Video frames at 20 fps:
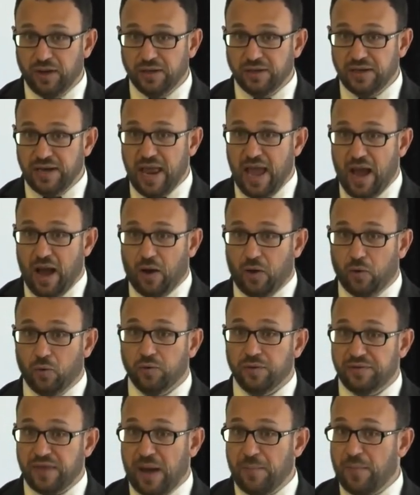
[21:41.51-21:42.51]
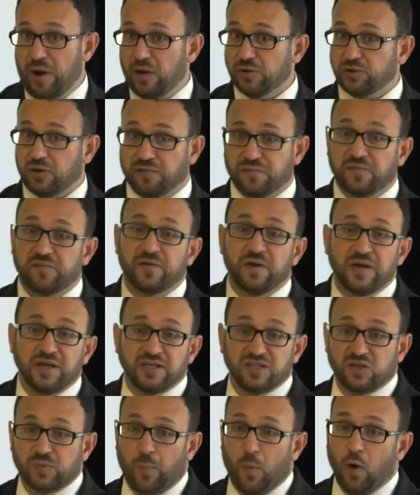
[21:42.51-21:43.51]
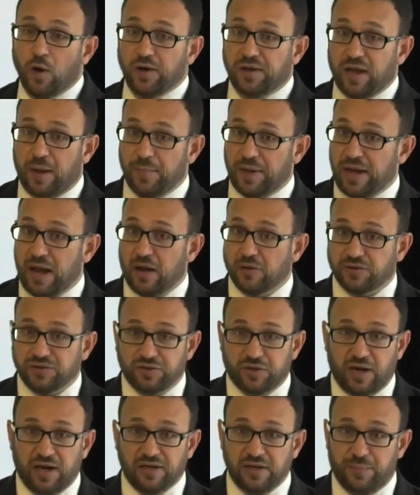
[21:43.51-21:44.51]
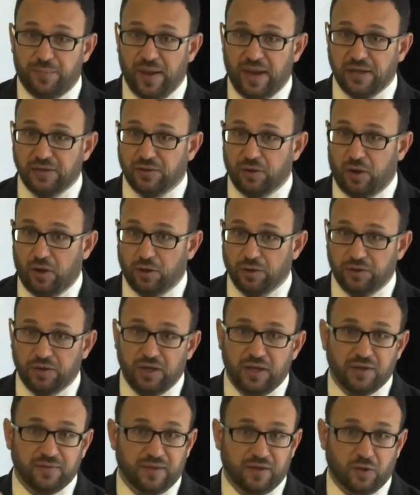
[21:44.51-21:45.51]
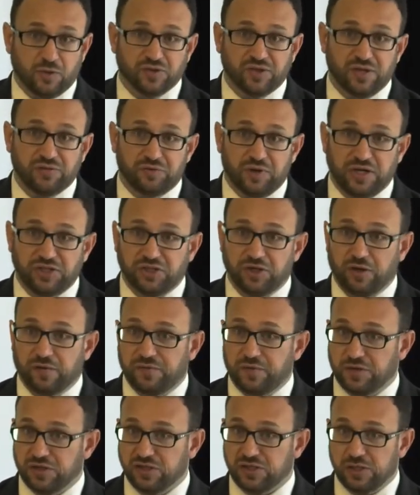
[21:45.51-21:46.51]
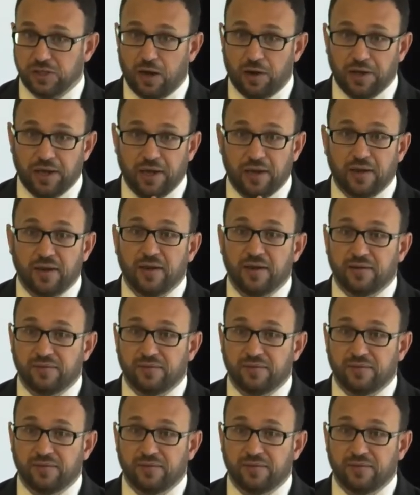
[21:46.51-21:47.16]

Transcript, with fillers: Now, the amount of spoil coming out is going to depend on the concentration of your slurry,